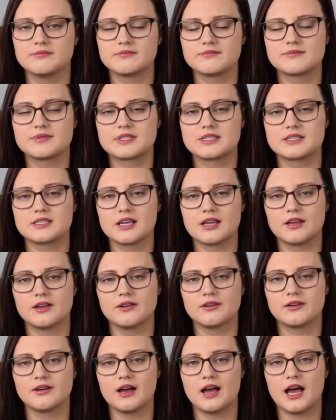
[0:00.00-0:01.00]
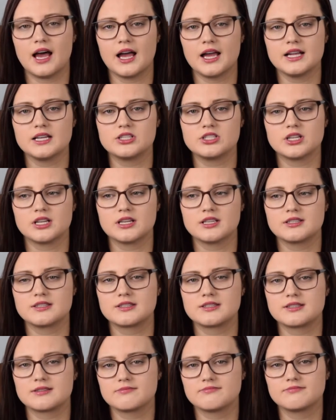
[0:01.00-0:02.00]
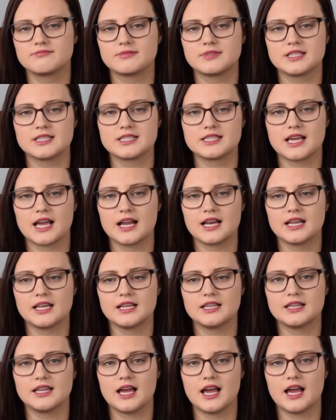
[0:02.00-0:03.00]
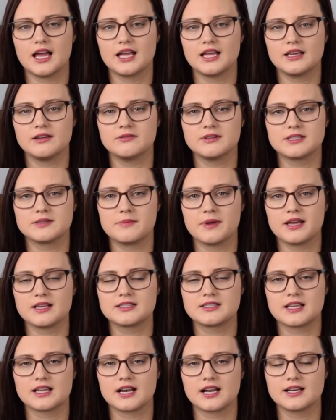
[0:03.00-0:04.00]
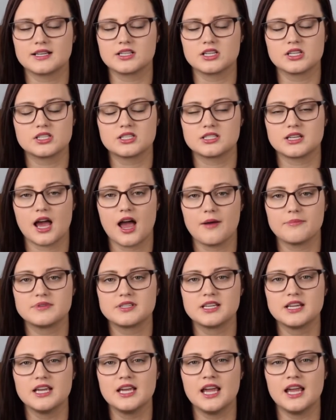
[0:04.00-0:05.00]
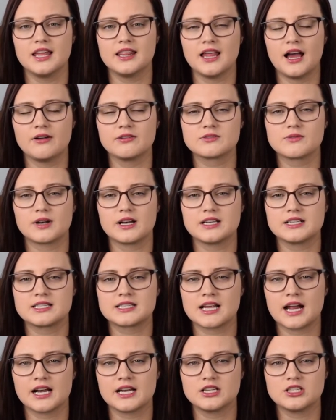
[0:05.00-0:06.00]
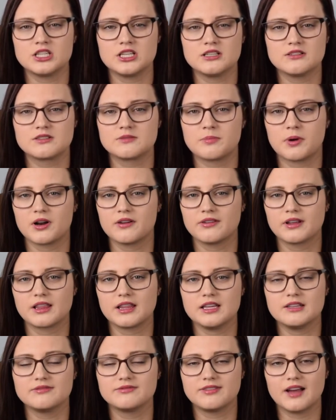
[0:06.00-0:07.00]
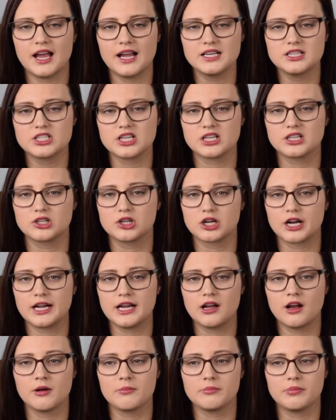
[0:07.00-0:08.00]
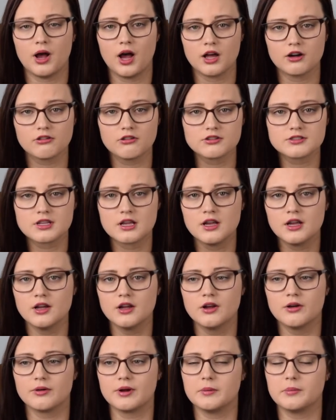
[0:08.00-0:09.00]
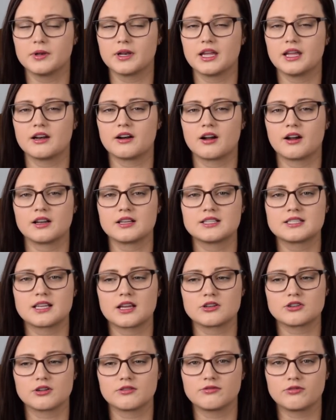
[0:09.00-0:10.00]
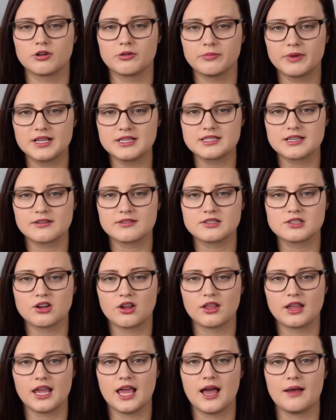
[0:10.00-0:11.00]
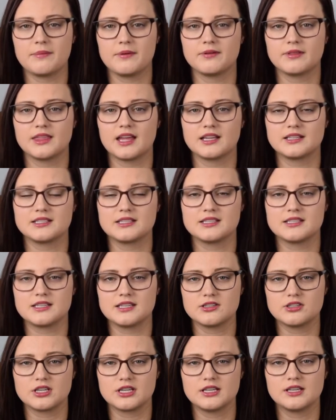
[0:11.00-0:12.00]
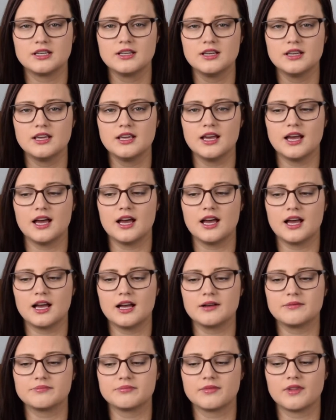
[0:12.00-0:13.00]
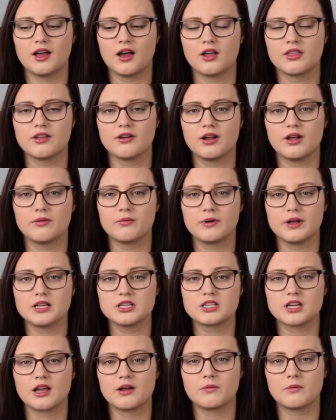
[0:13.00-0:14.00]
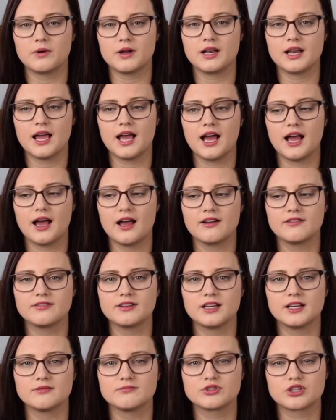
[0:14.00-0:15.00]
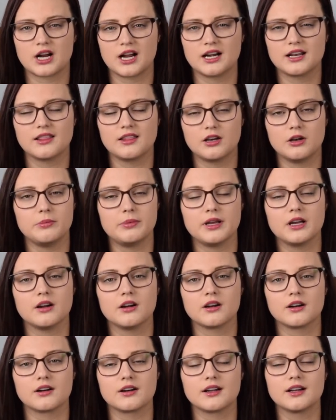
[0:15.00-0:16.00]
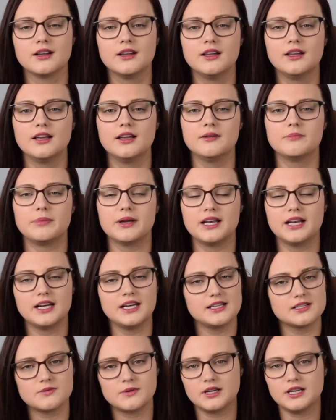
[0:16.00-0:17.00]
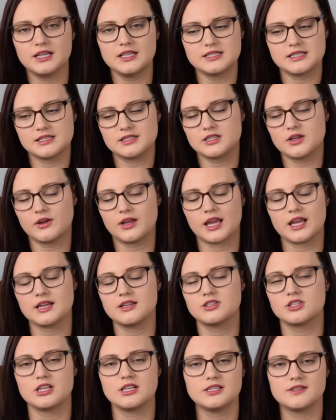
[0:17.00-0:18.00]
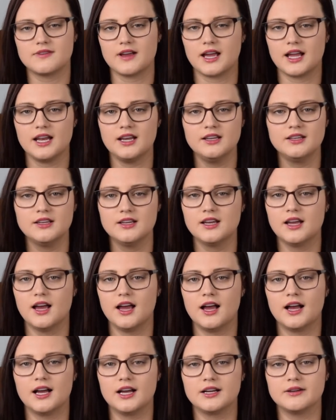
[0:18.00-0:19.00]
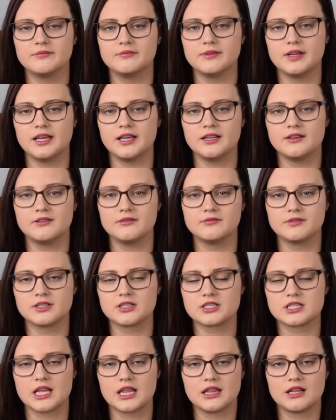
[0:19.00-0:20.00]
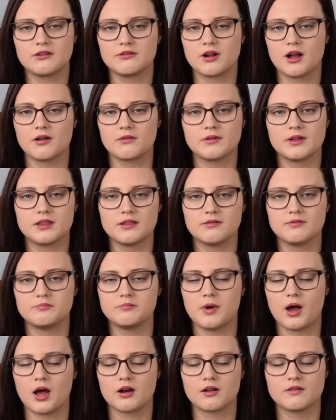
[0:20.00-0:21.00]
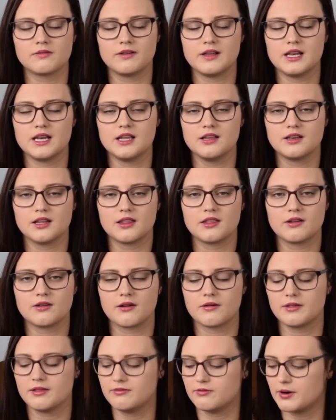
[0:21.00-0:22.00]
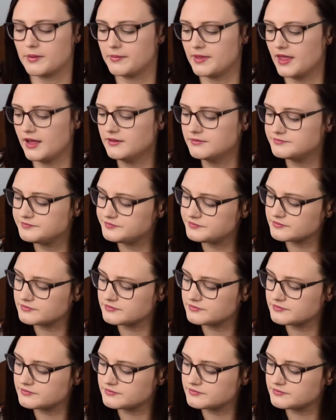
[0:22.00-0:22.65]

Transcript: So I just decided that it was best that I just stopped, and that was what I decided. She's perfectly fine. She had great on bottles. We were able to get her on a schedule at 4 months. I was totally happy with that decision, although I wish I would have tried a little bit harder, but it is what it is. It's okay. She's fine, and there's nothing wrong with bottle feeding, nothing wrong with formula.